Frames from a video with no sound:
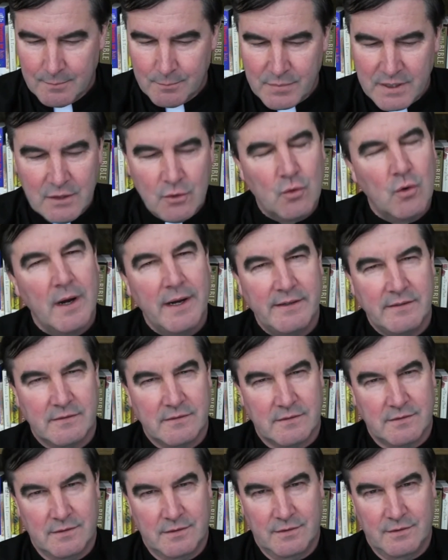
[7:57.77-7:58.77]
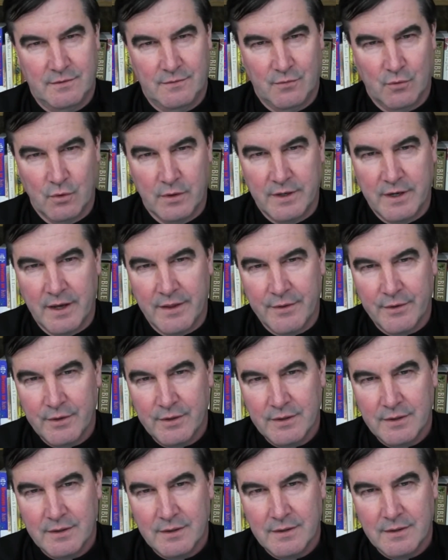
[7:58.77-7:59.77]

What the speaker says: Be Christ for another,